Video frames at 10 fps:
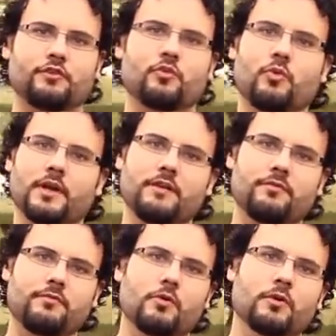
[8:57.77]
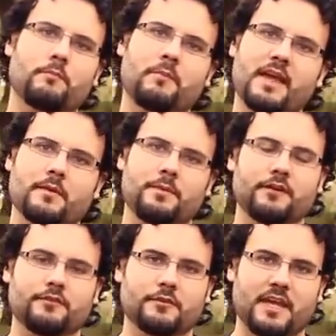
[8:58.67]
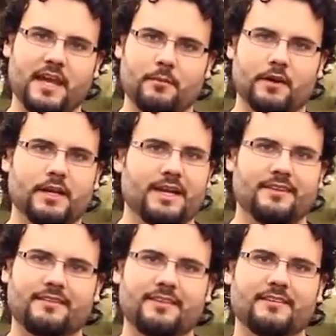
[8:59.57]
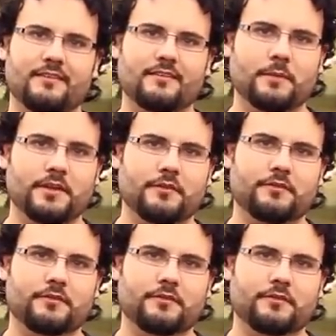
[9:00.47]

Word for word: 24 megapixel camera. This isn't some of the